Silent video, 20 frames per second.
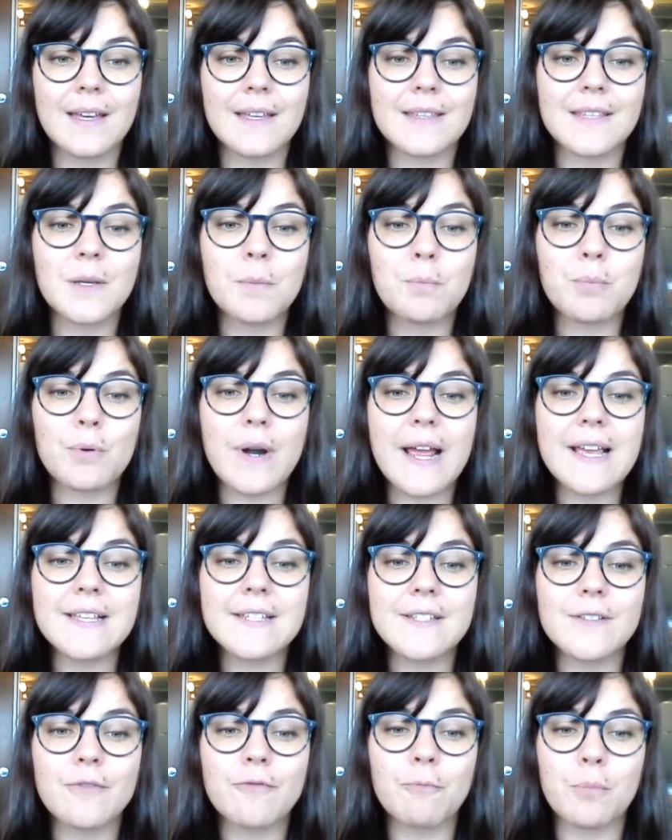The
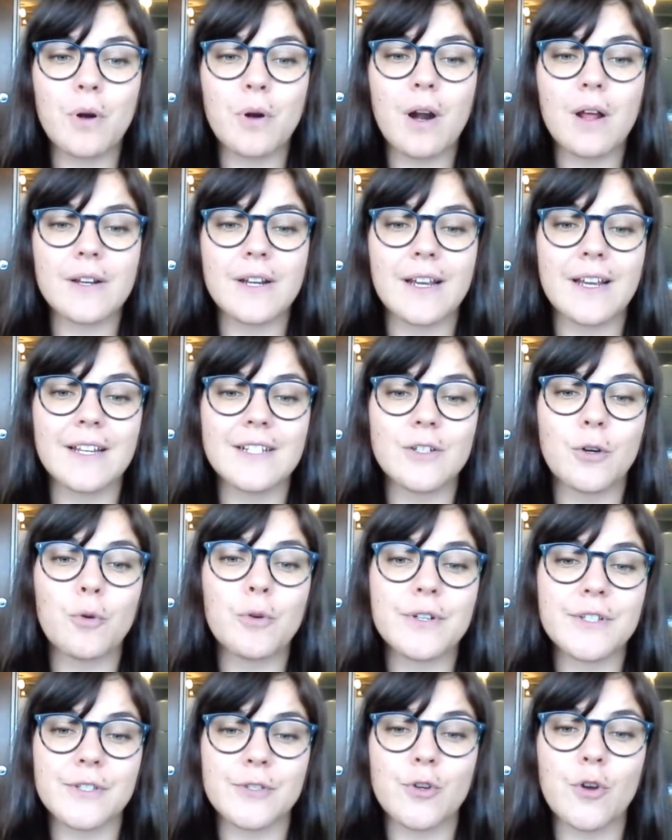price of product
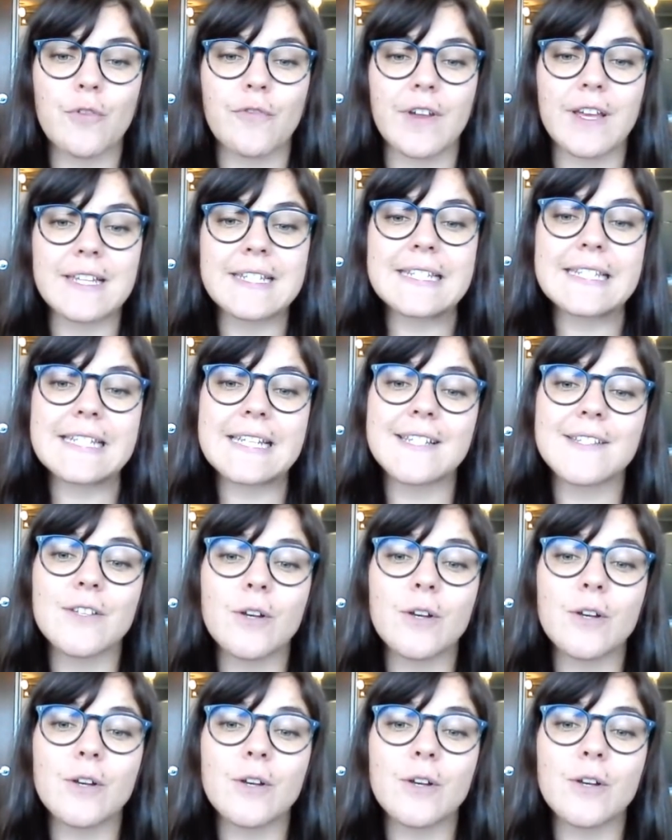or service is